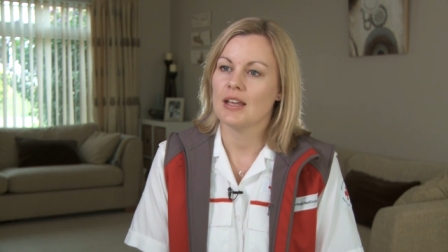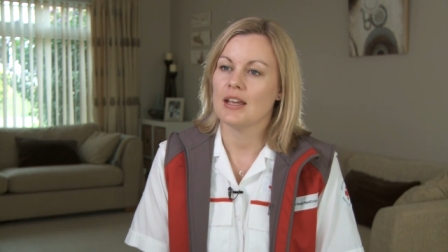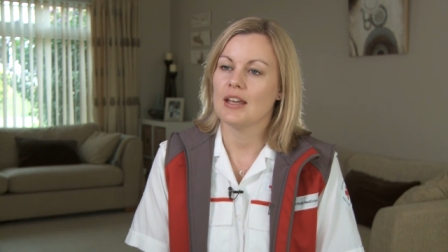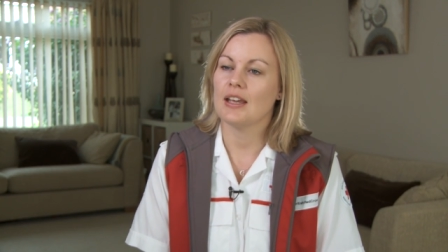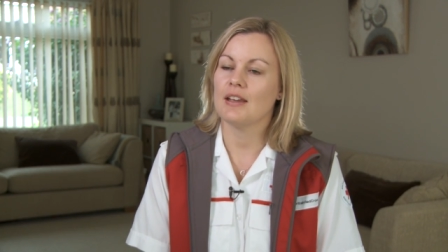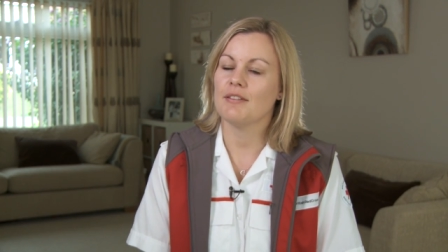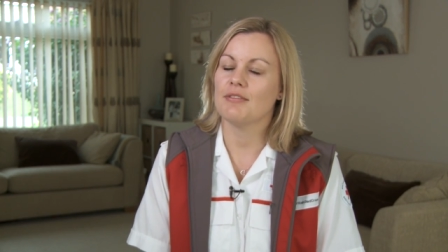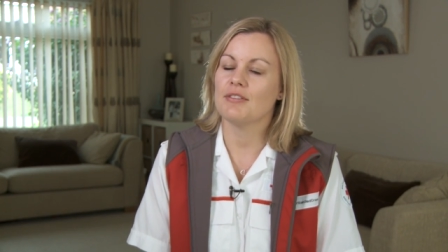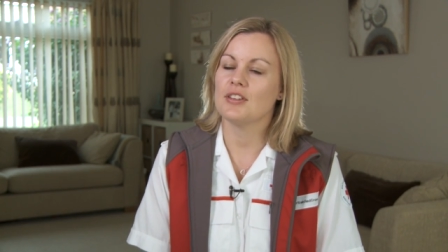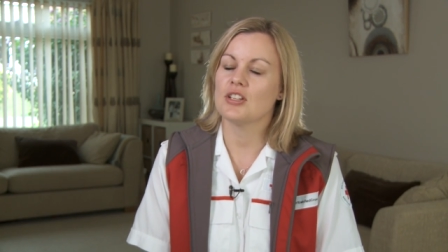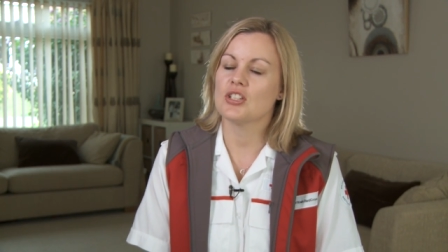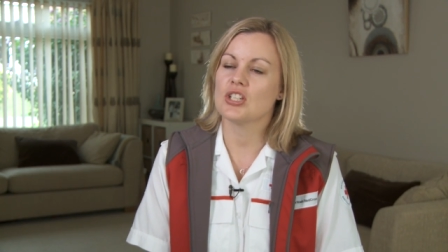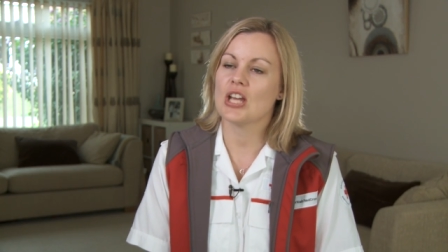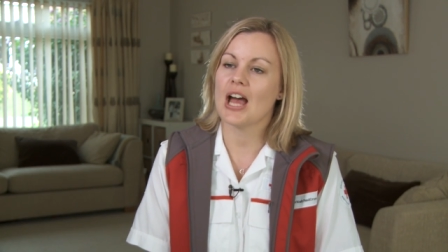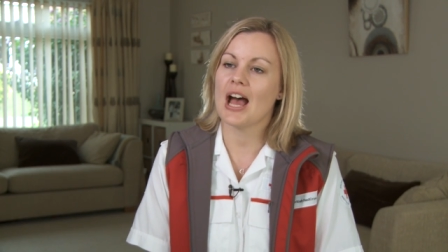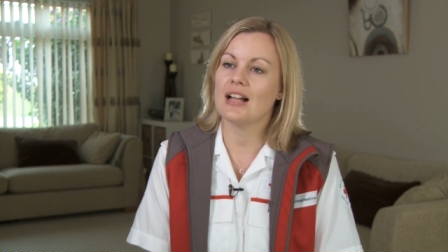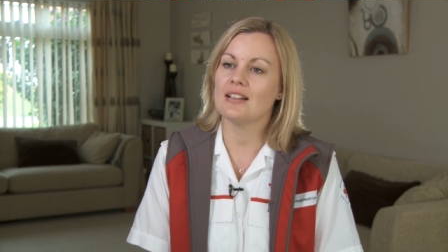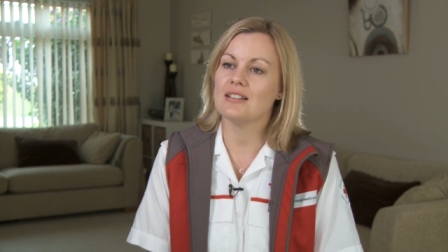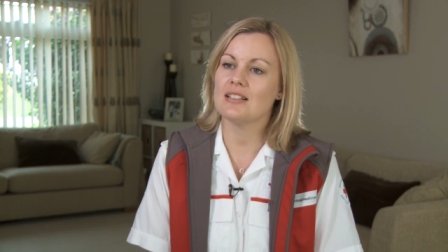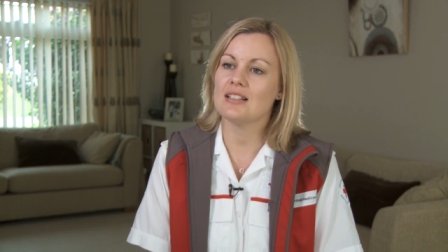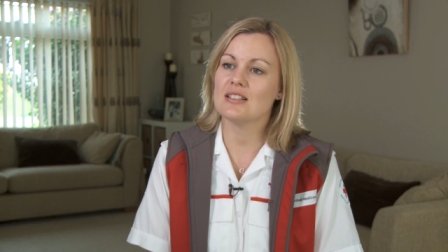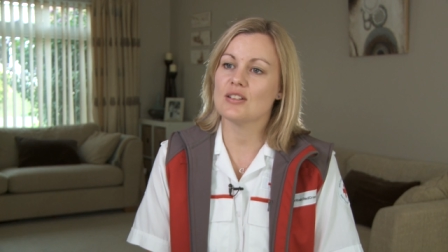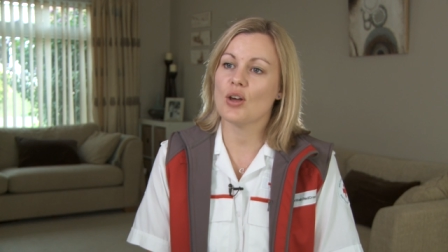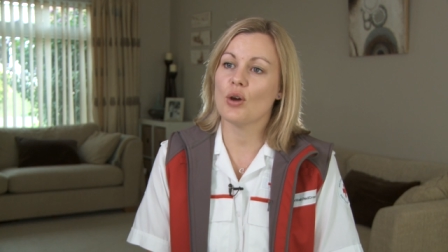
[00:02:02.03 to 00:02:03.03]
If the
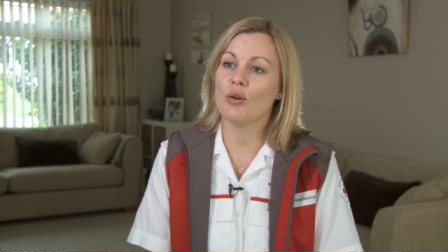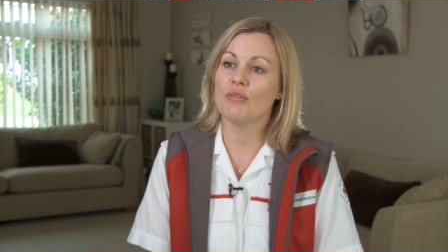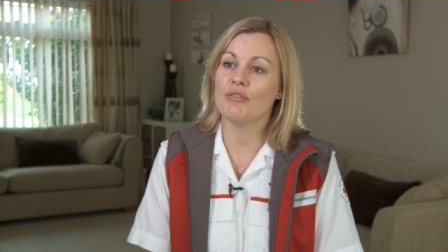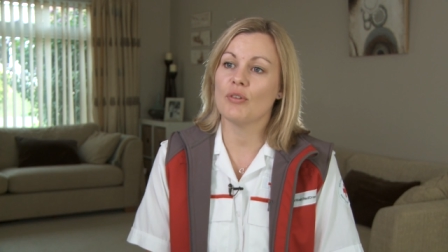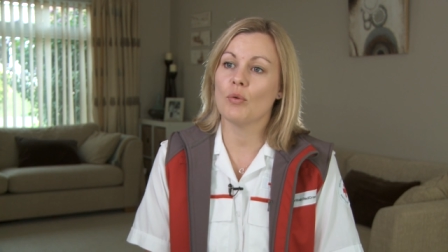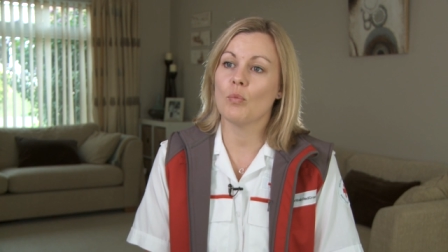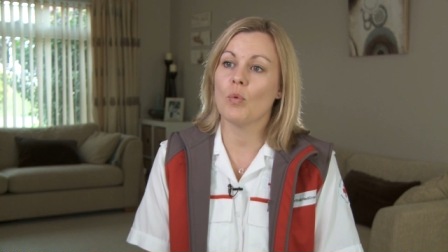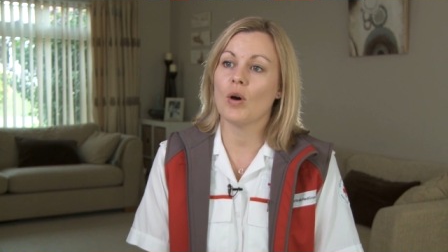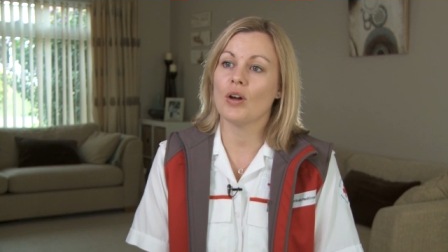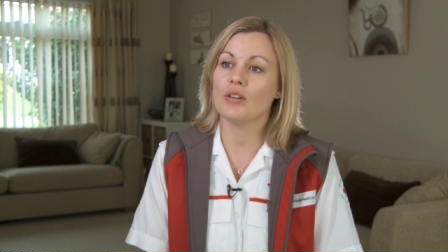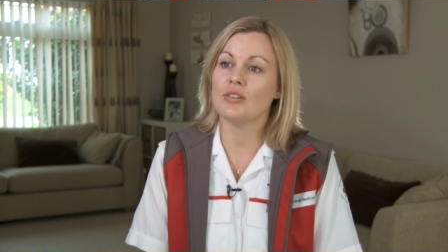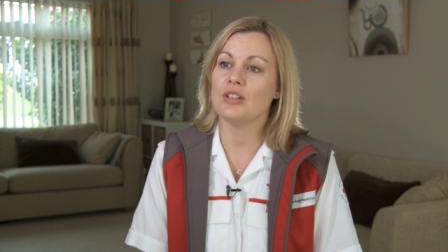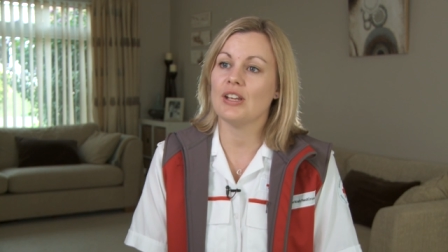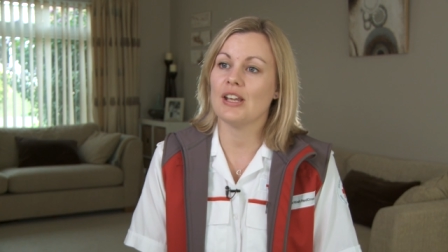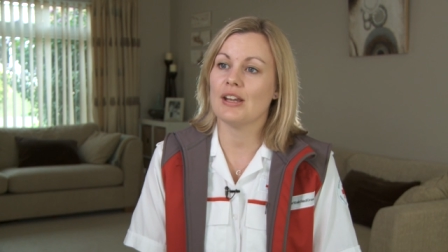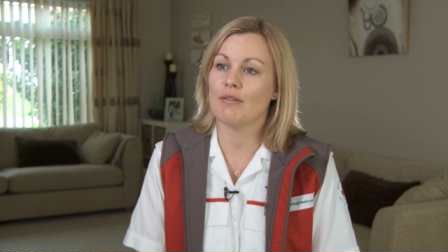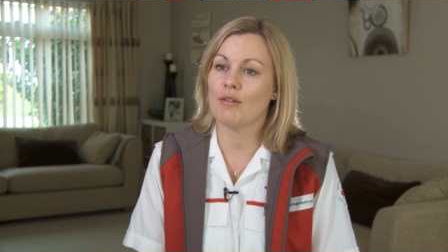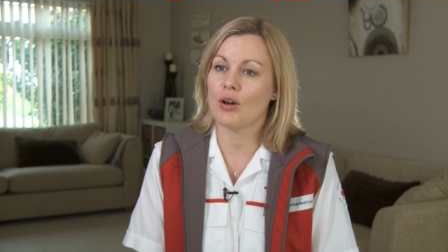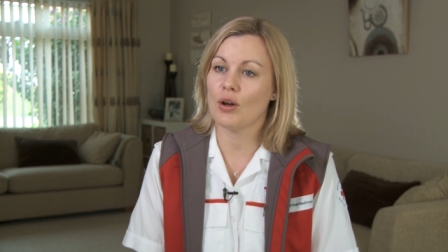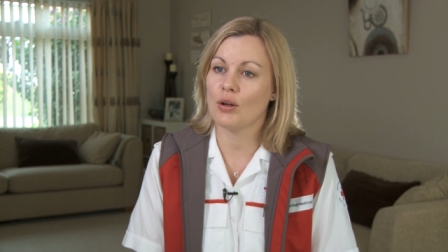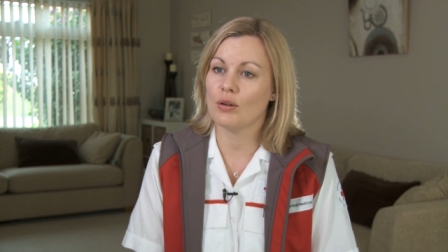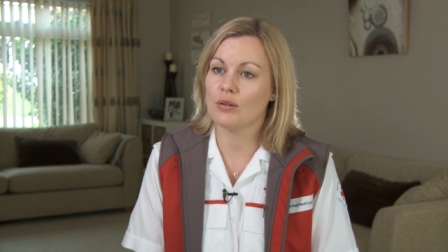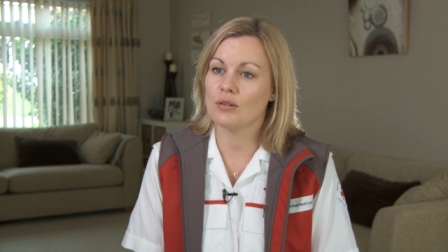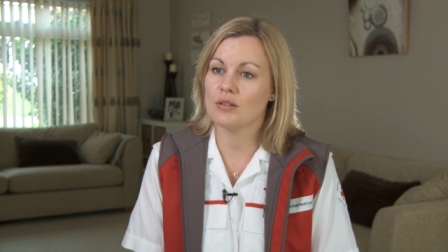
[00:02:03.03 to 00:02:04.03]
child is over one
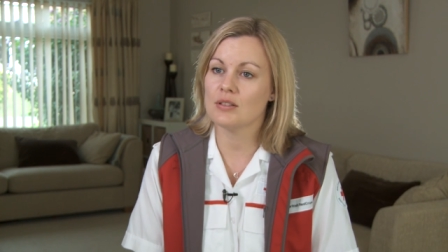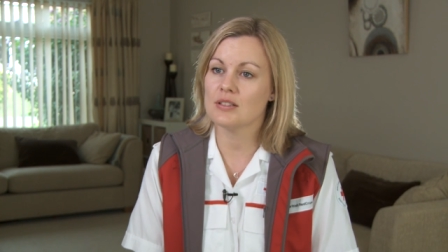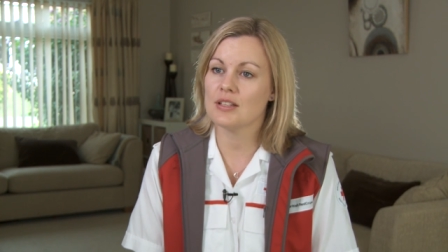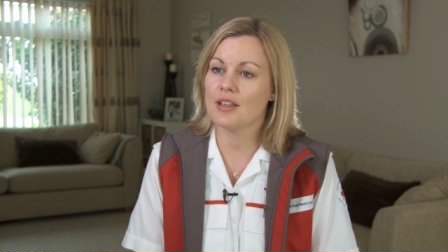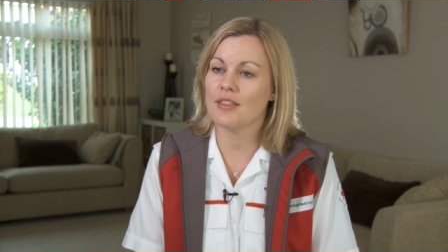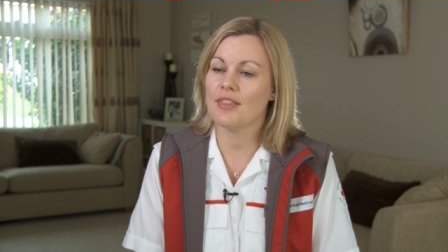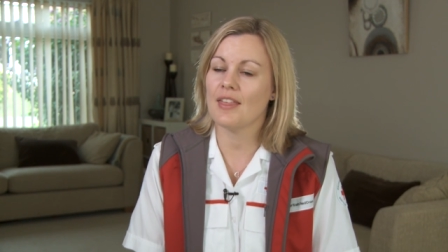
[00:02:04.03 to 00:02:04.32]
year old,